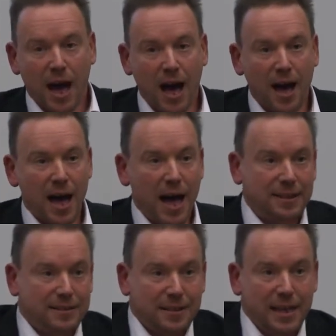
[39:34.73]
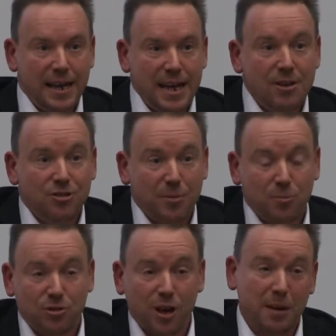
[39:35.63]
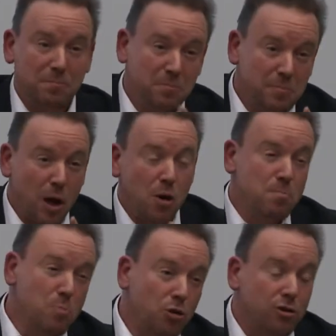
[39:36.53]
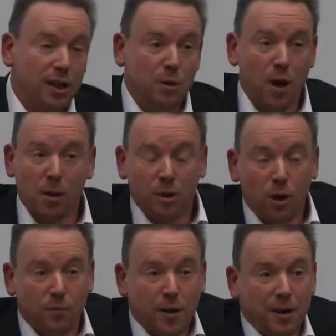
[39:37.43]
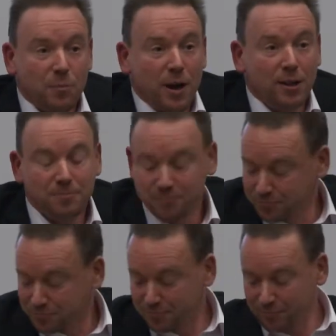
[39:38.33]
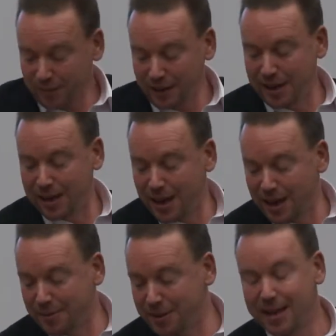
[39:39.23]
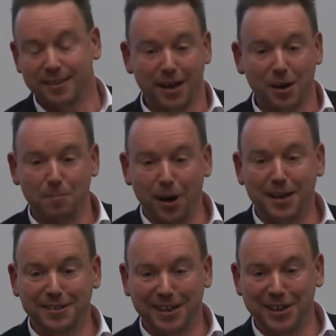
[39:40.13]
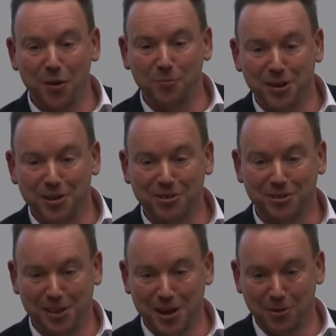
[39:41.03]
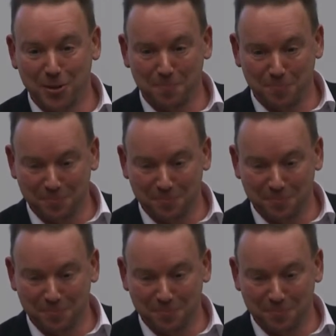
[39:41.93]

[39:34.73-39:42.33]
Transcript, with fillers: Uh, and in Egypt, which I know moderately well, but not very well, and um, it's, it's, kind of blindingly obvious that there was a,